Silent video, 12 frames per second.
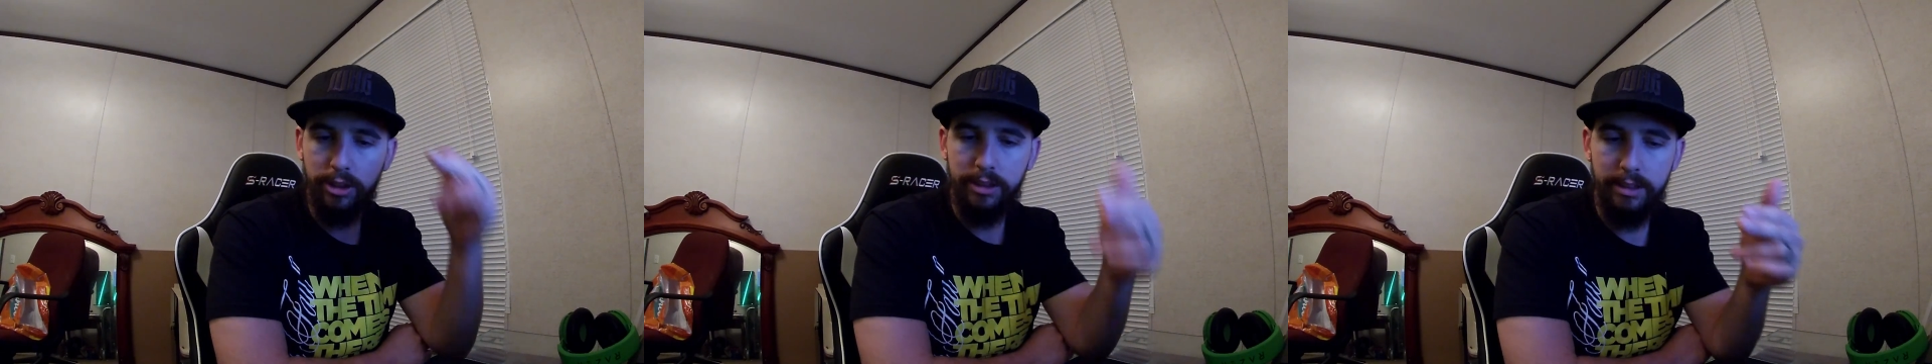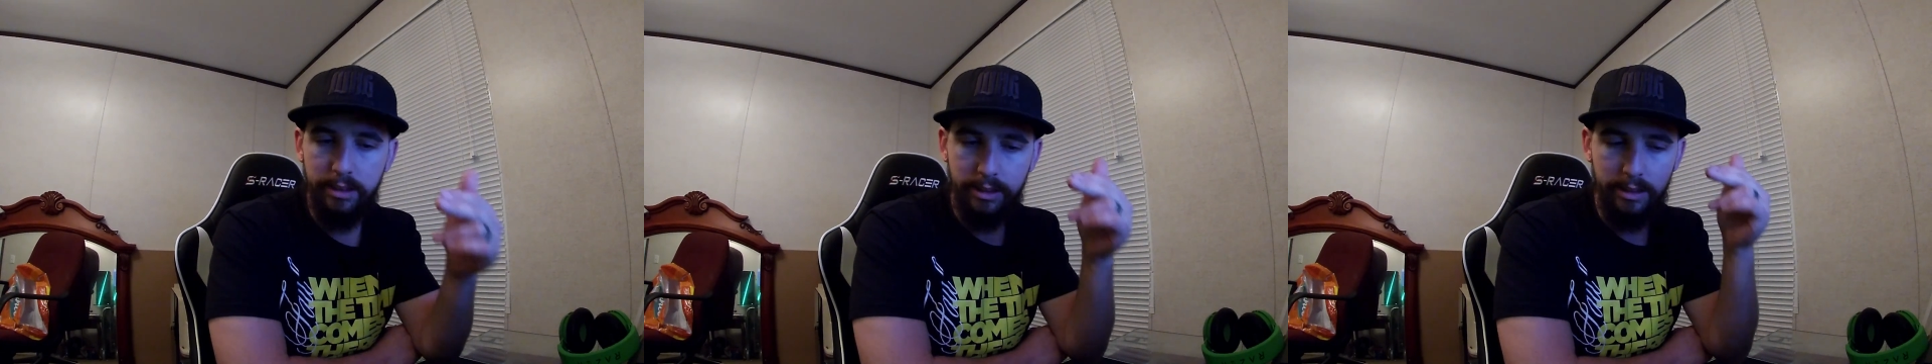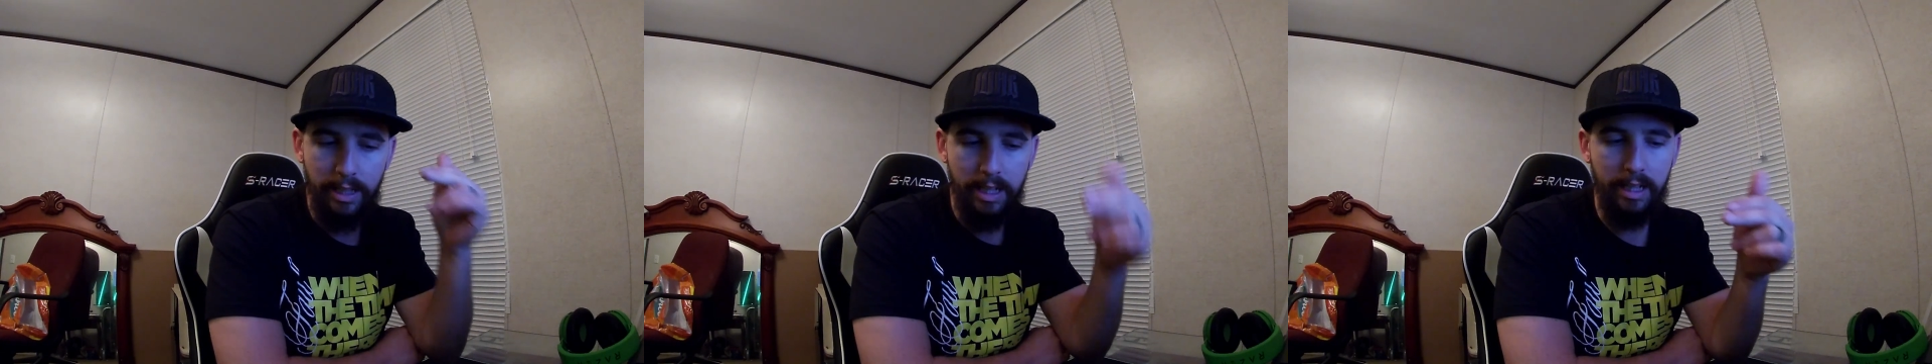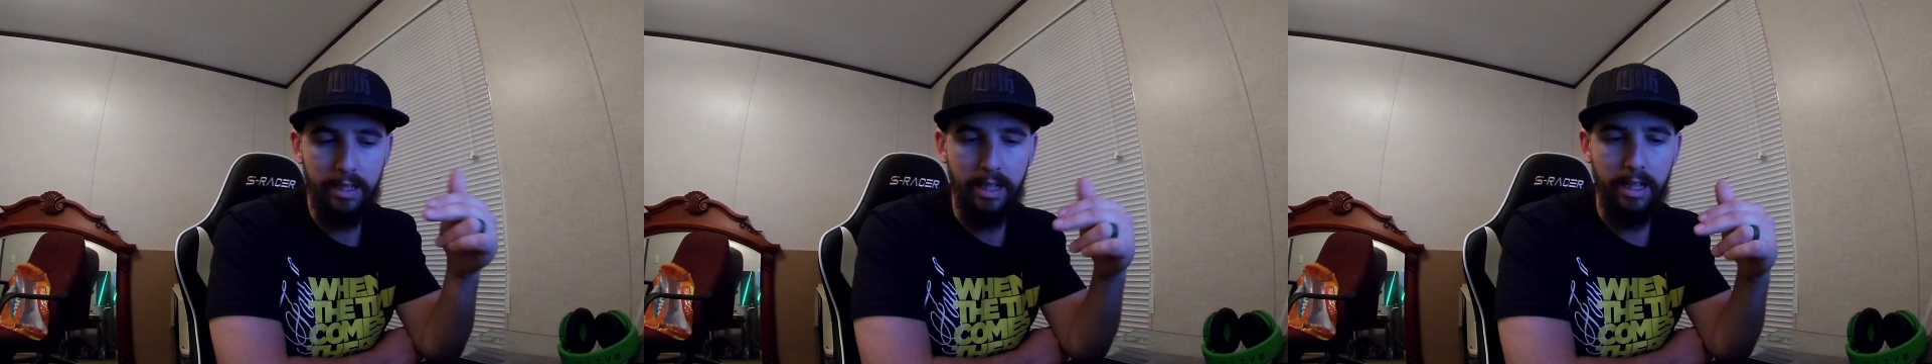
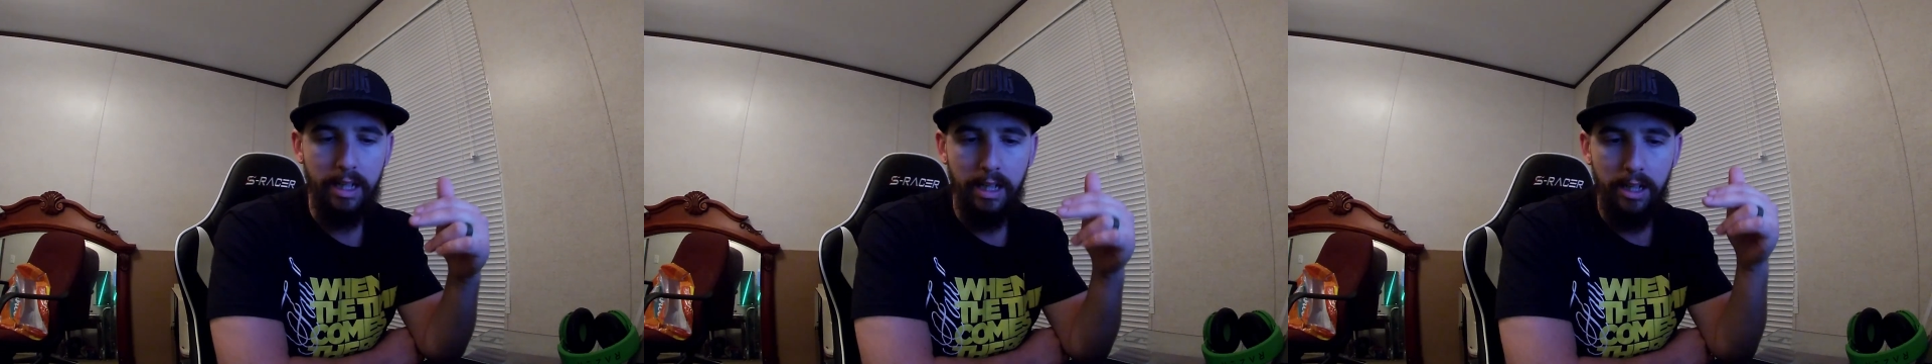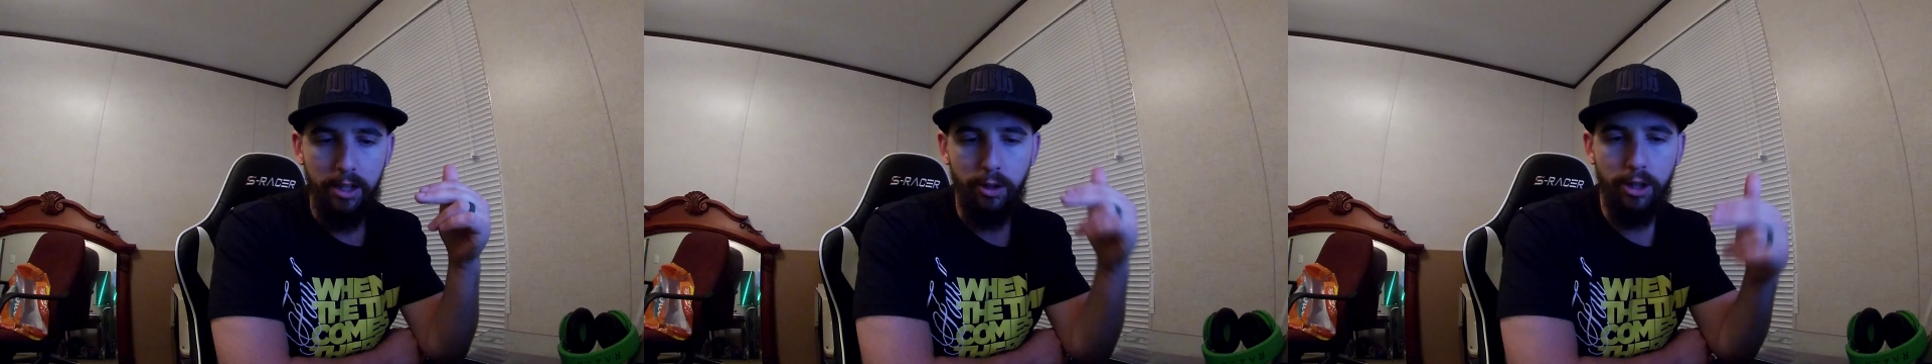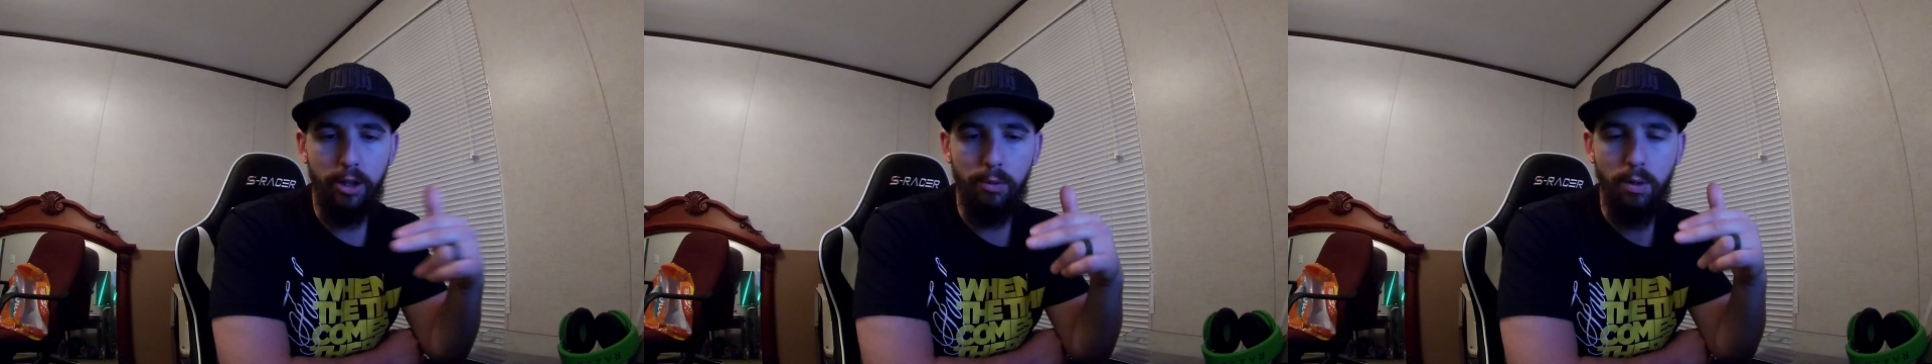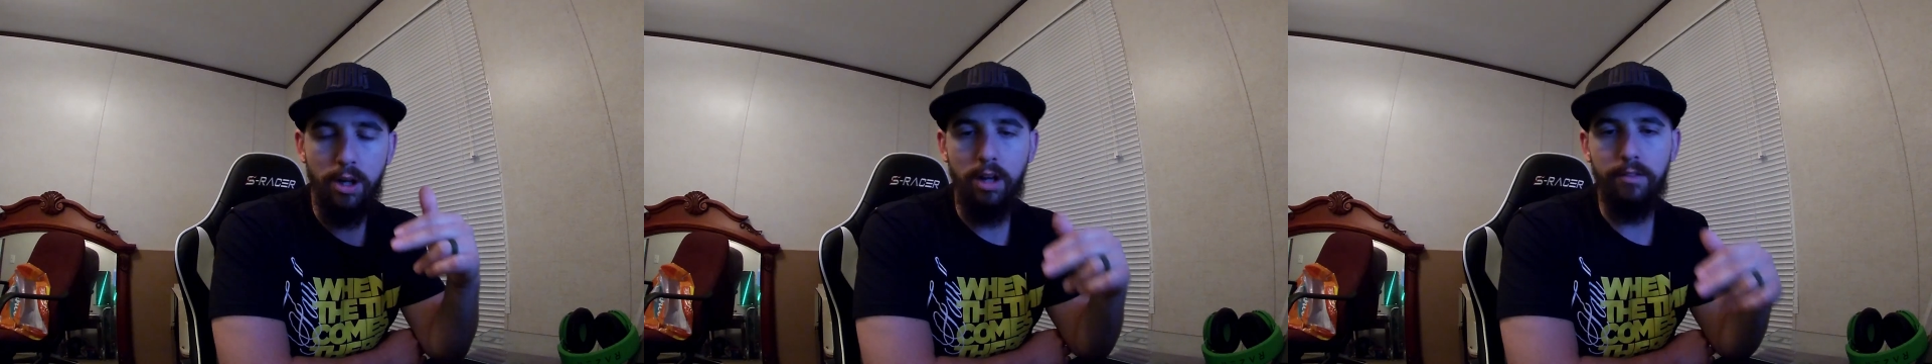stick that you're going to
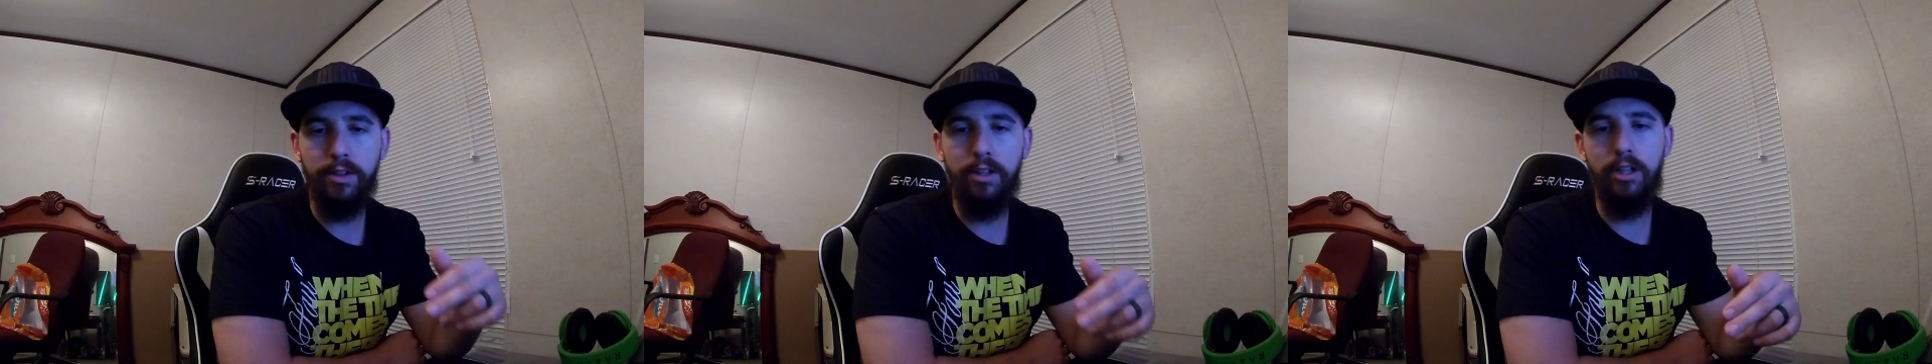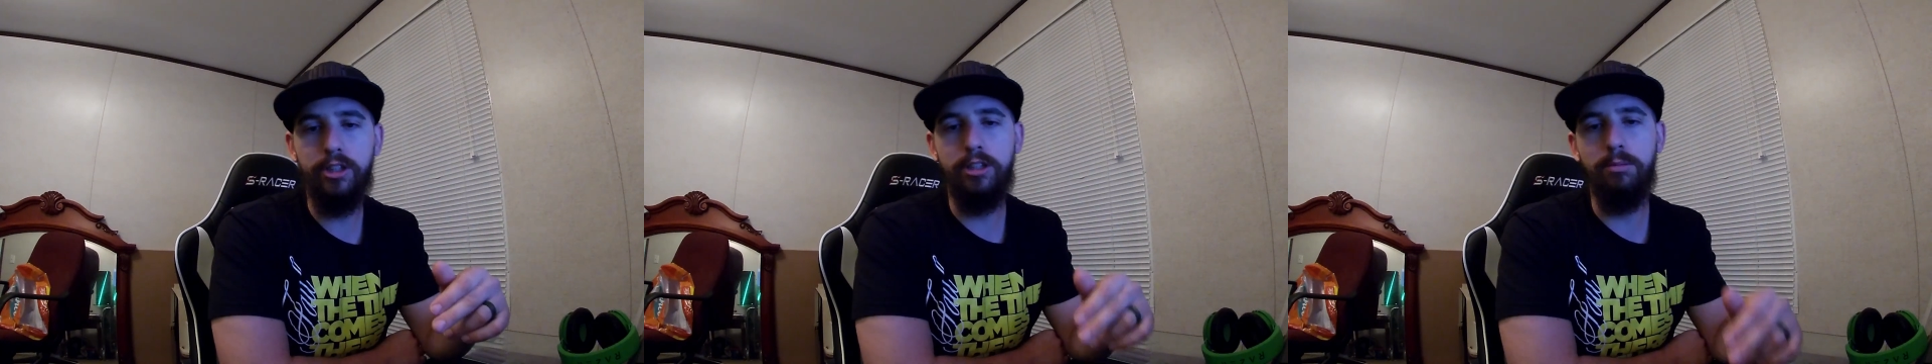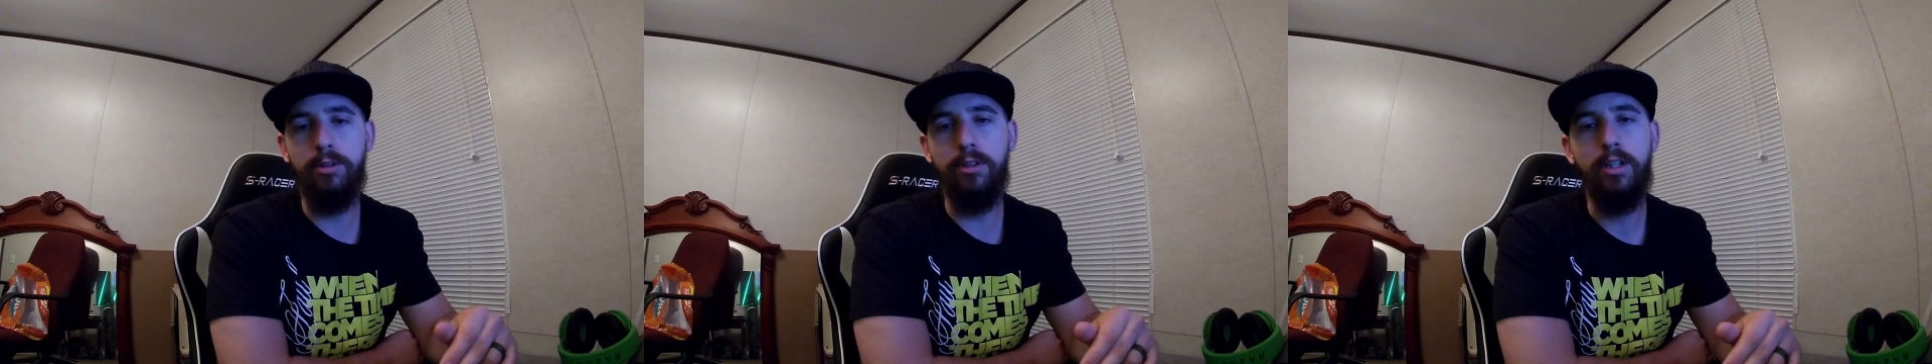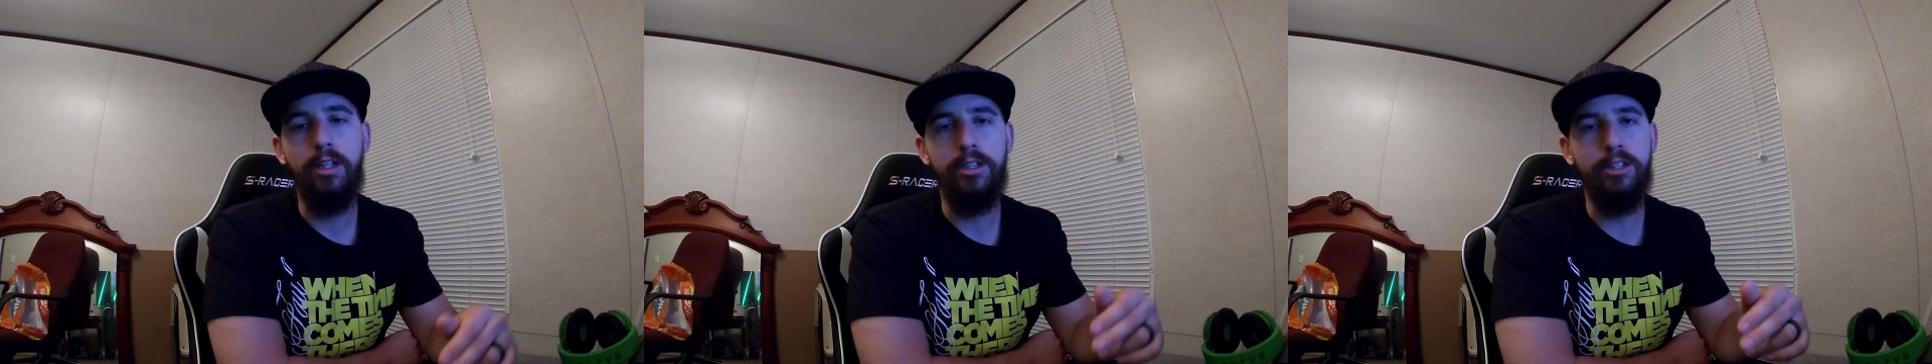run off the customer,